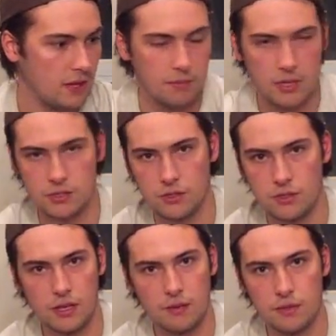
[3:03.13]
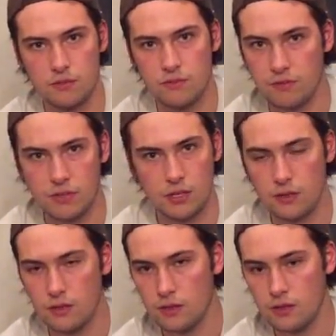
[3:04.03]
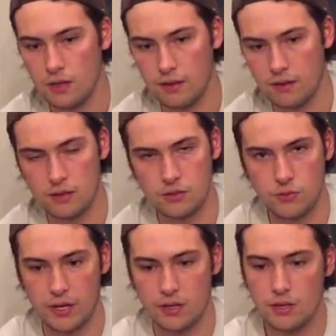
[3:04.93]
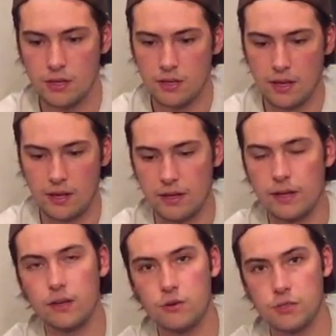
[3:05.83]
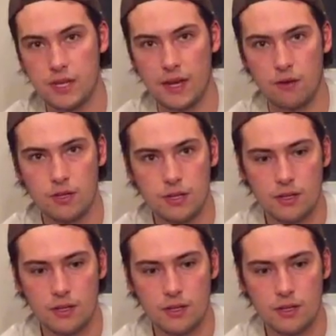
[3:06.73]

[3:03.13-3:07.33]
I'm not sure the damage, 50 I think is right, and it goes down.